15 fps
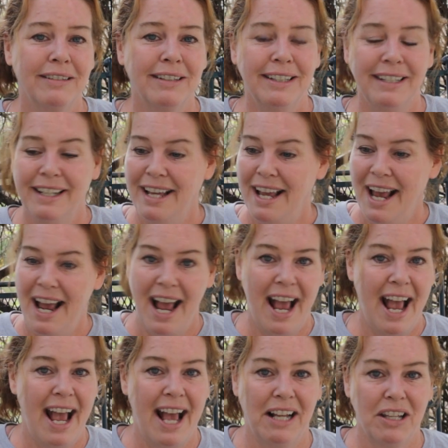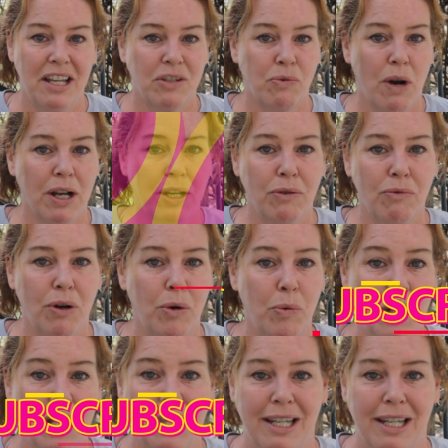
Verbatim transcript: and let's rock and roll with